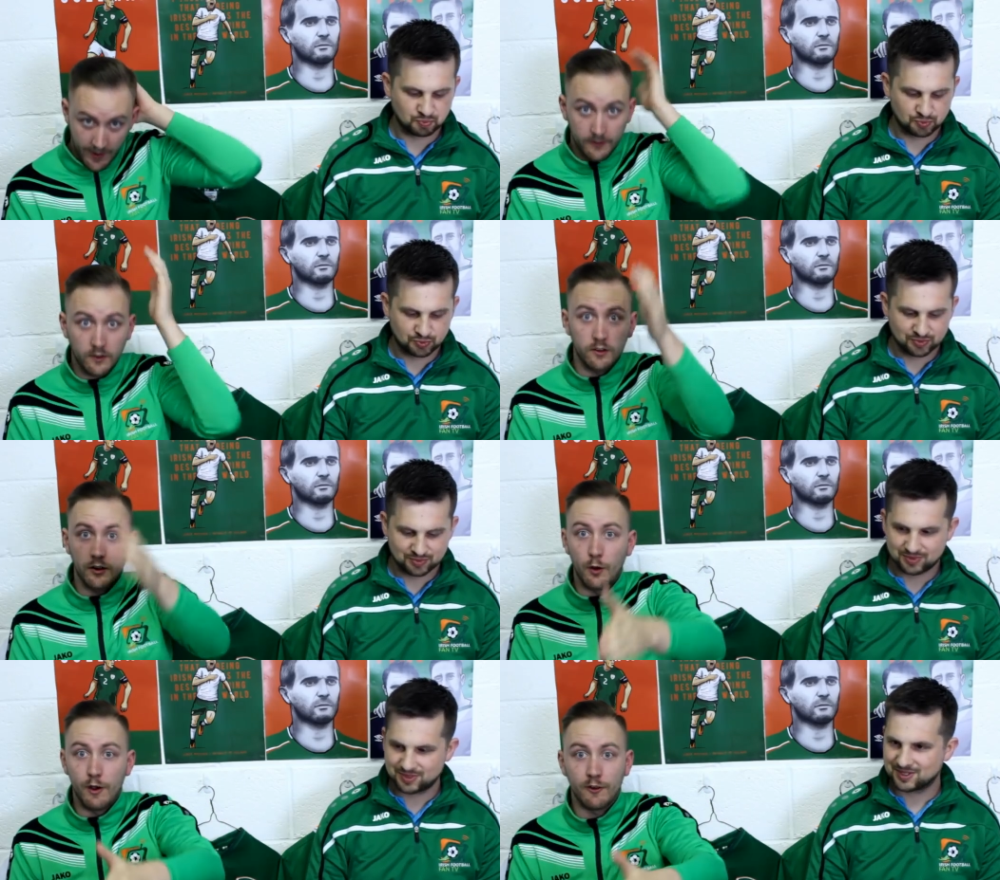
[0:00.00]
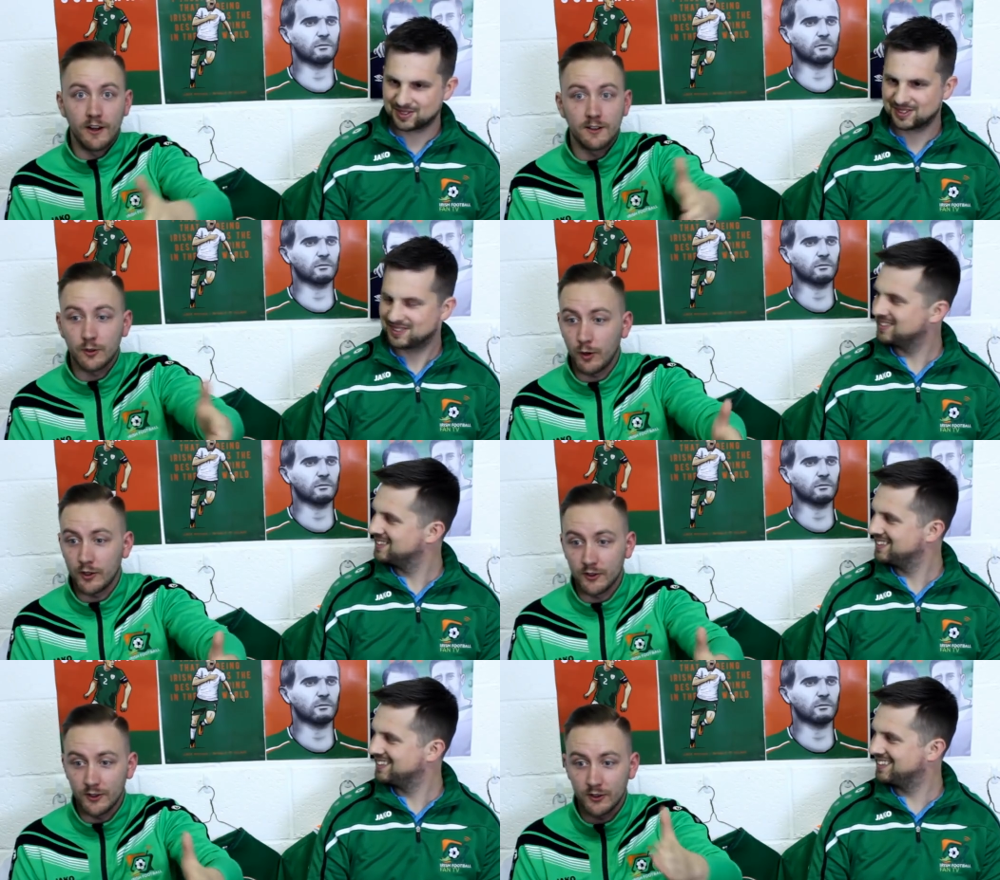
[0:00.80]
Speaker 1: And whoever else is
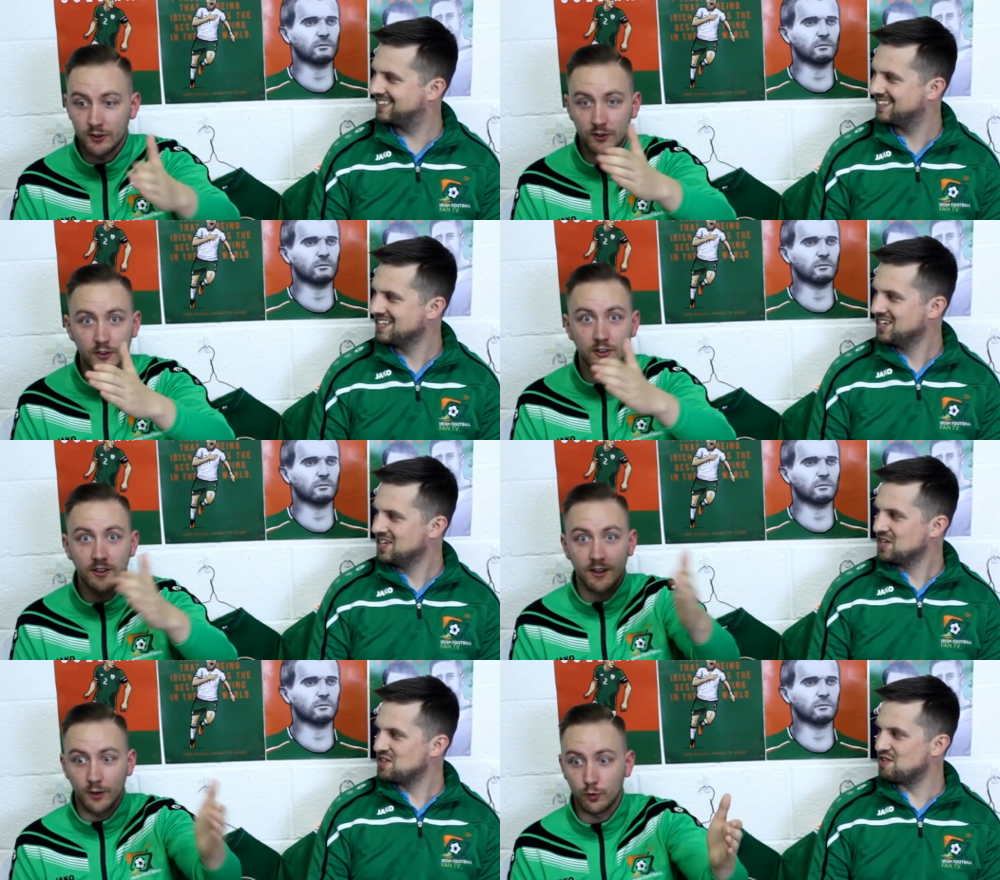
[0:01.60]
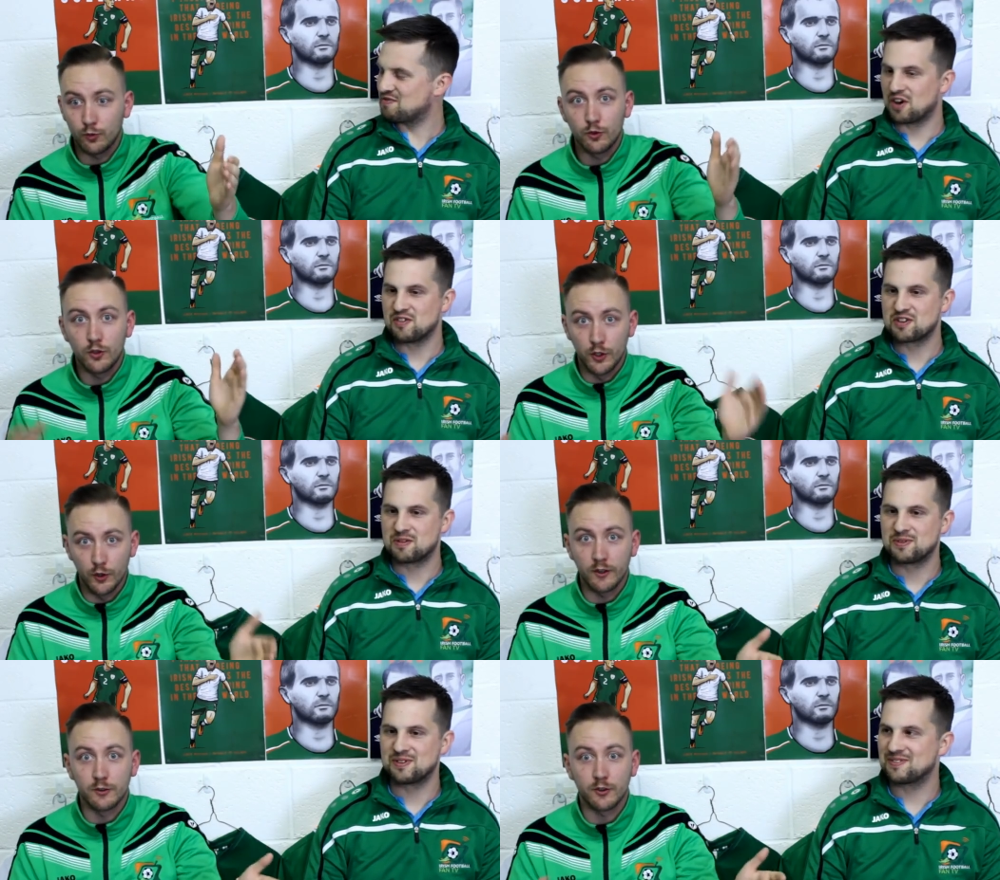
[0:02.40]
watching this, you
Speaker 2: know, you've cut,
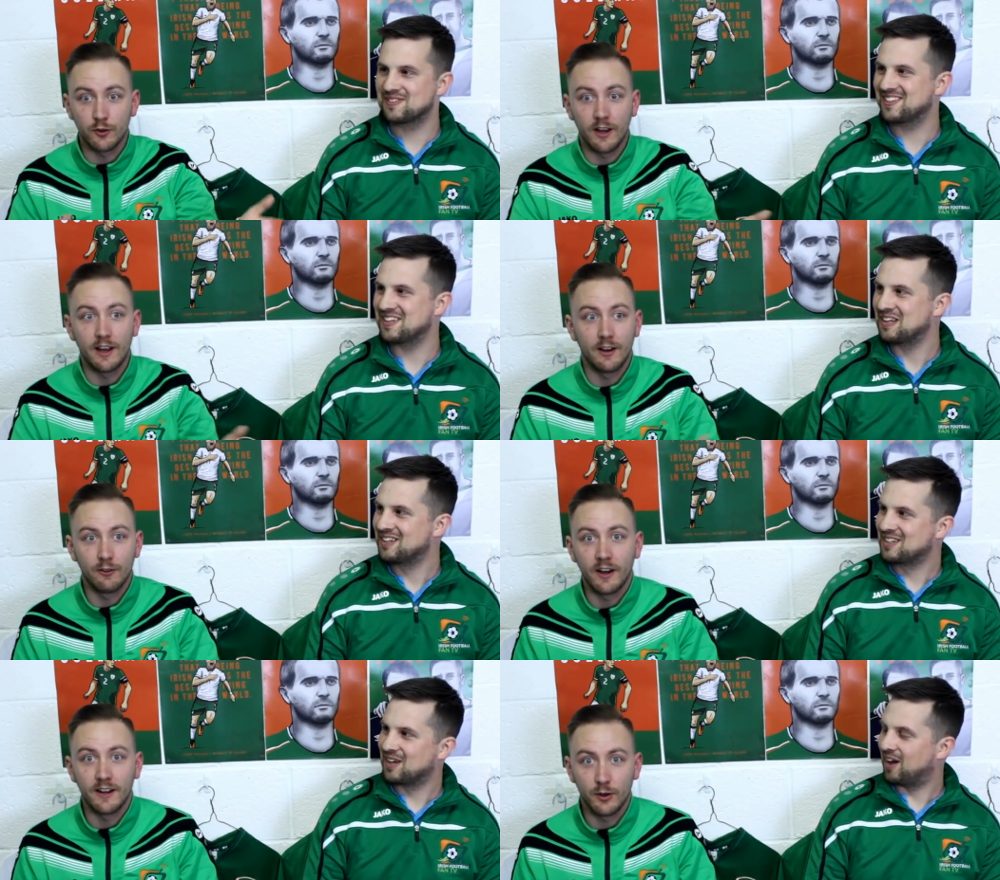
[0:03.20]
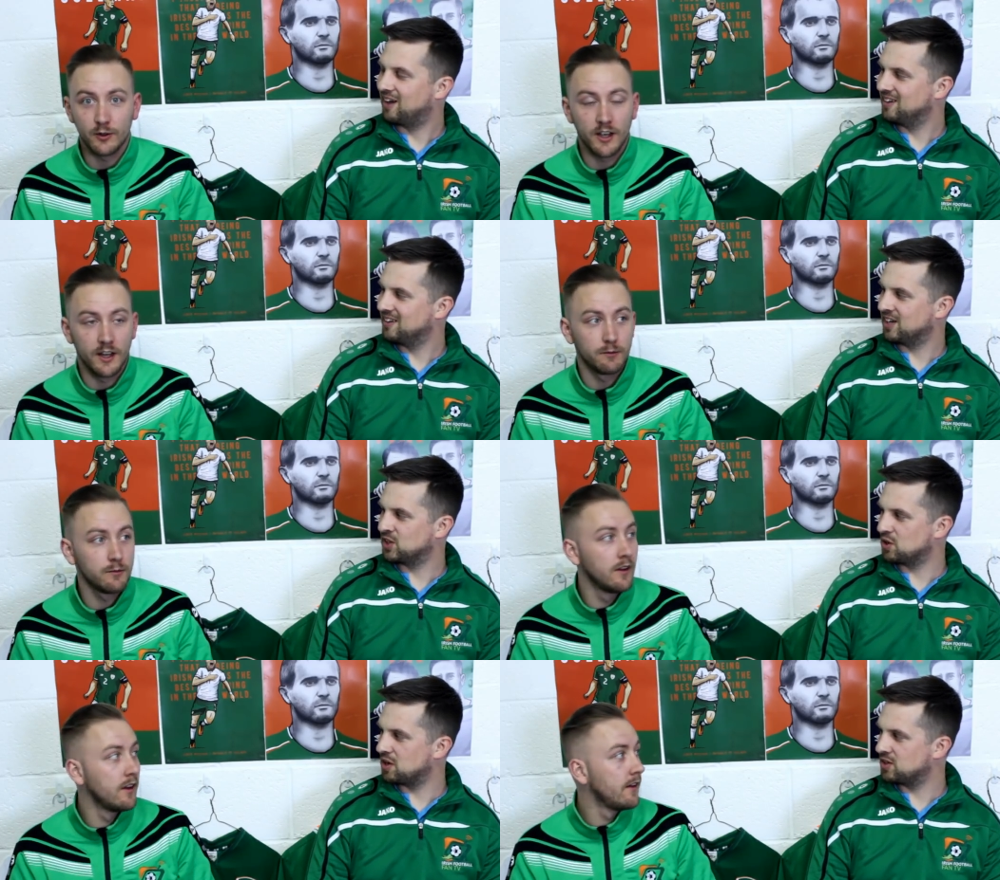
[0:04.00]
you've you cut, give us a ra- uh, rating out of ten.
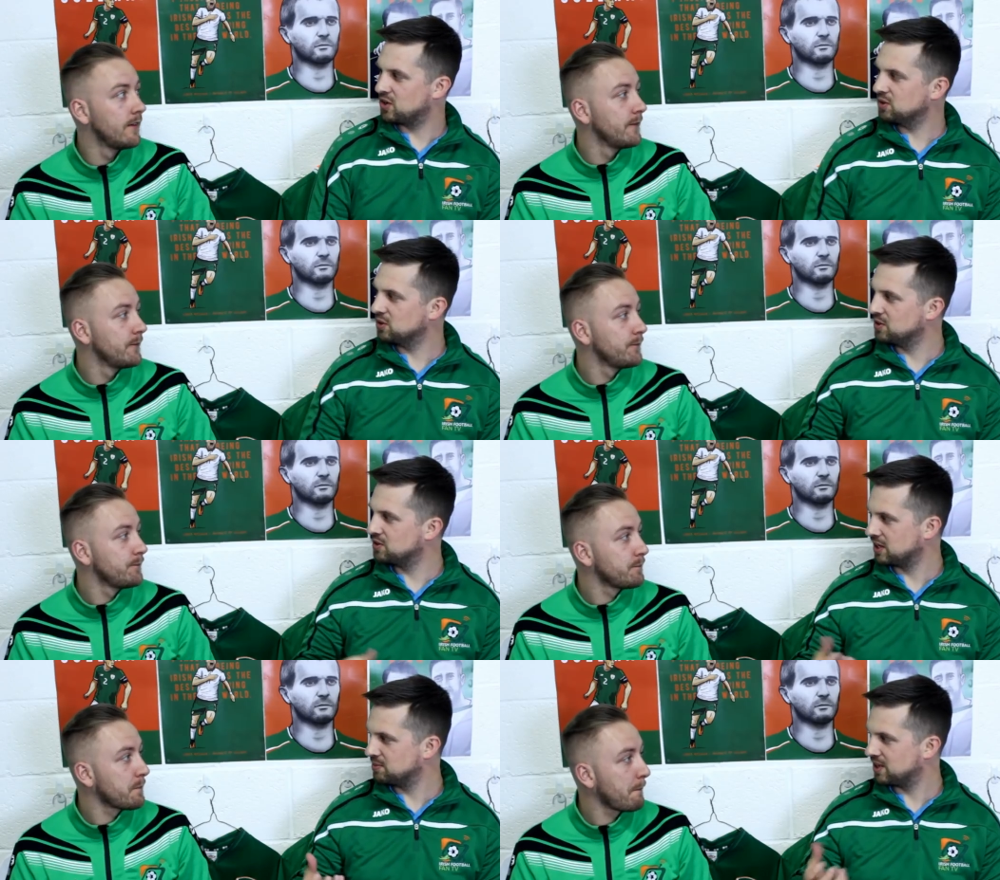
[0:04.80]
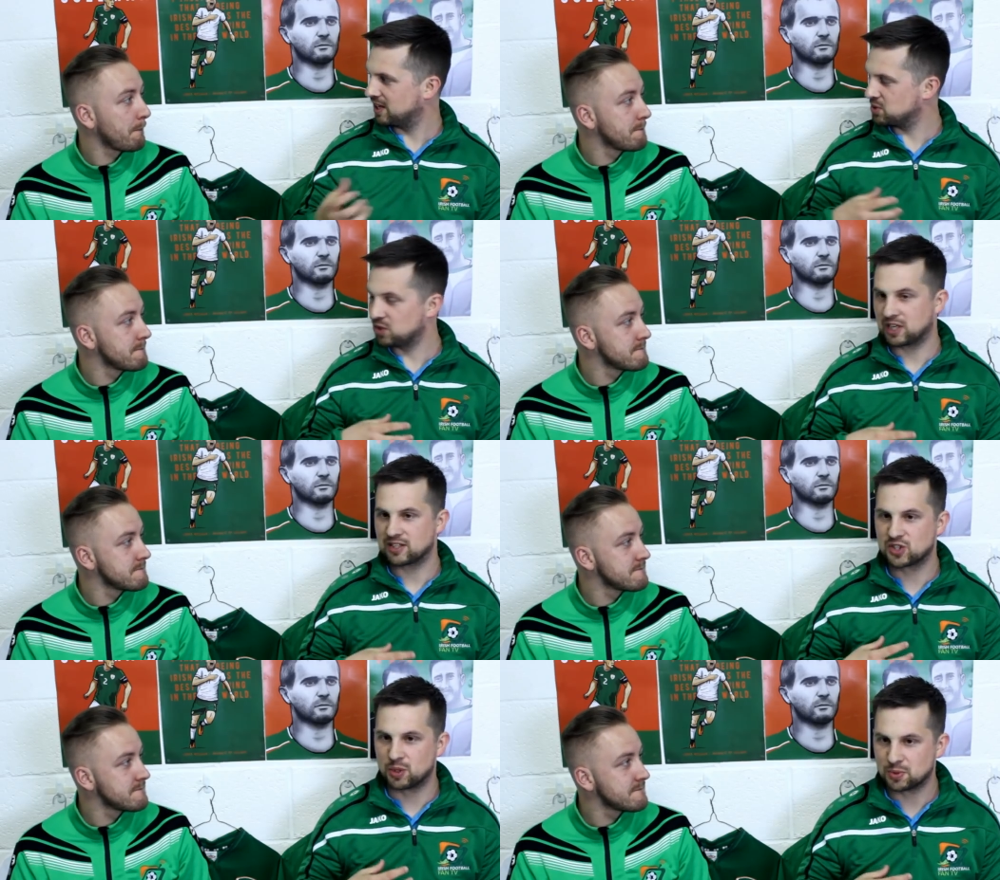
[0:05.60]
I thought I thought the only time today I was
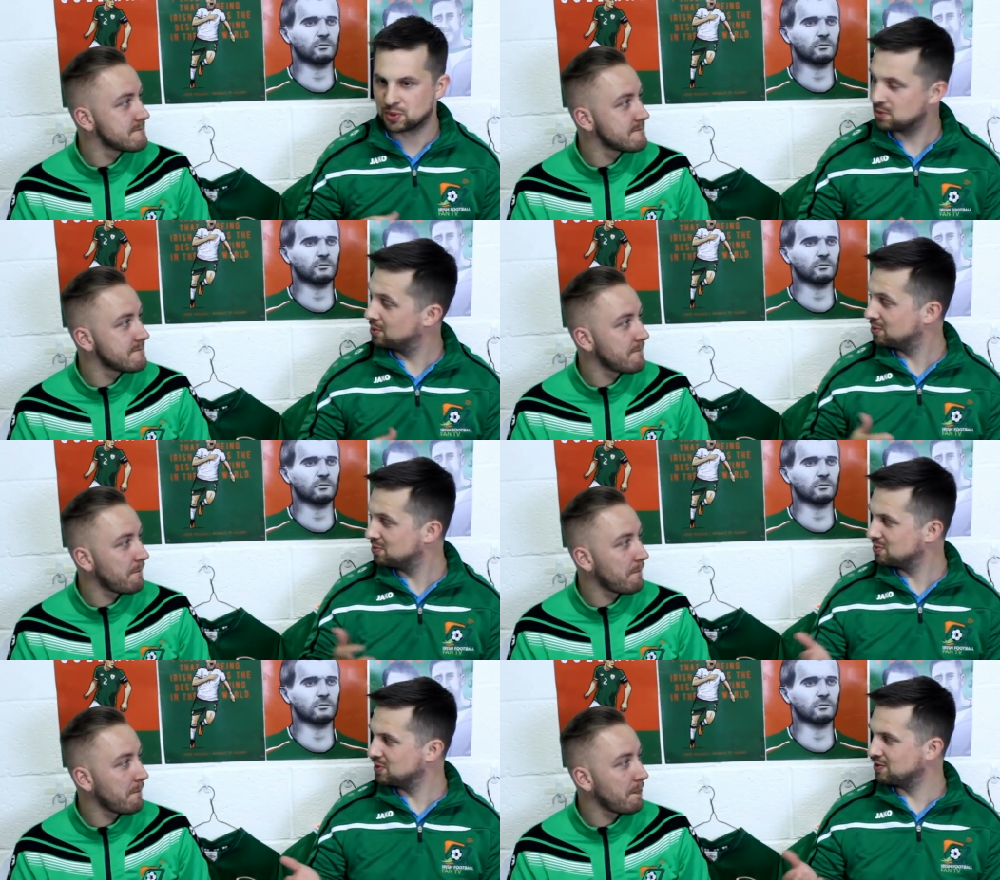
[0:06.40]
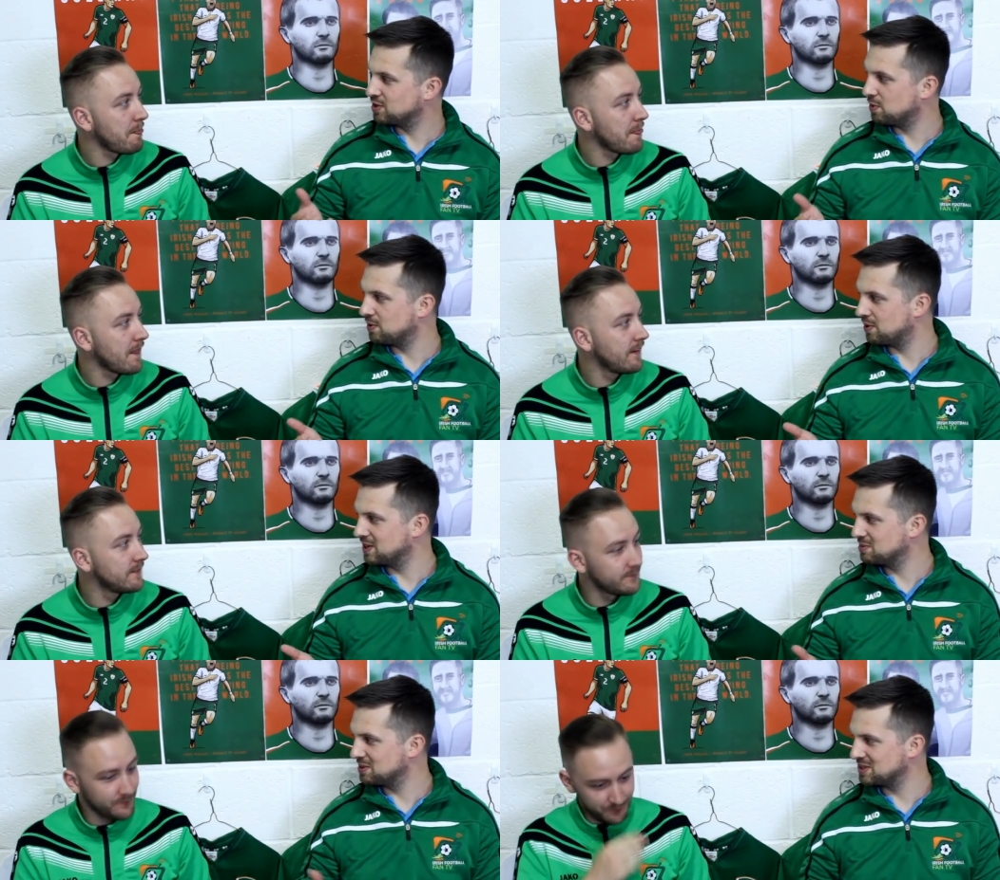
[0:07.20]
going to get stumped was when you've told me
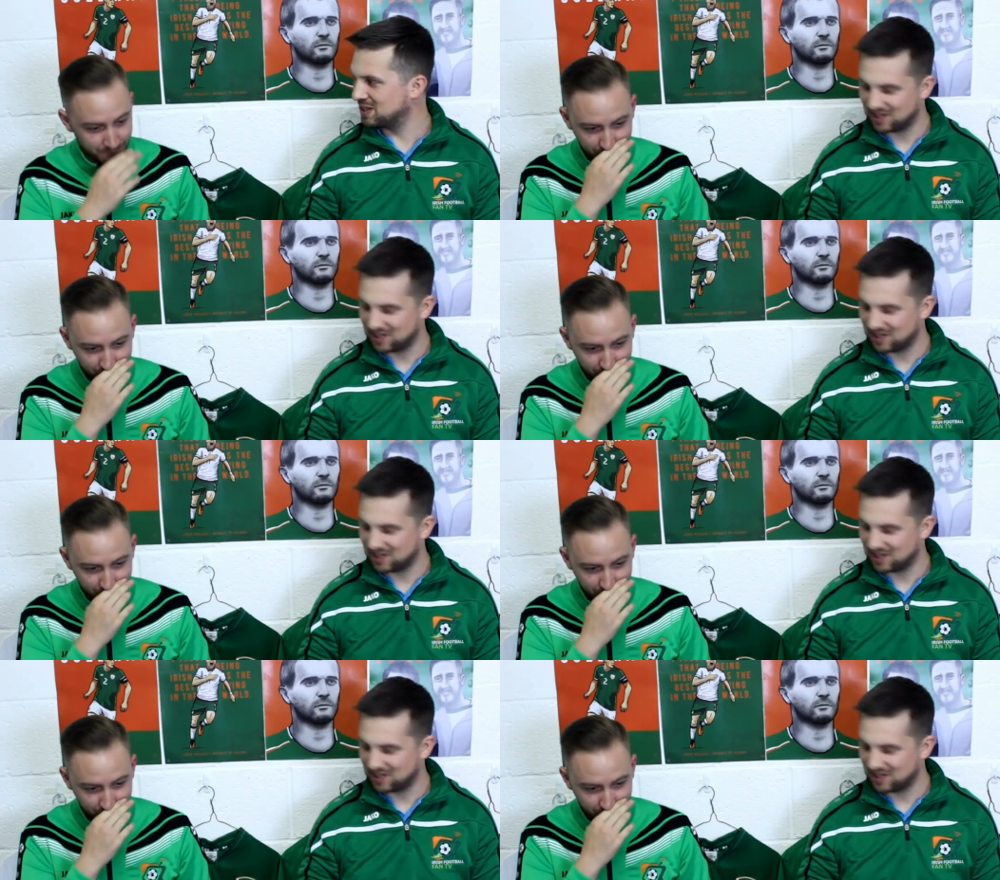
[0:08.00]
Rice wasn't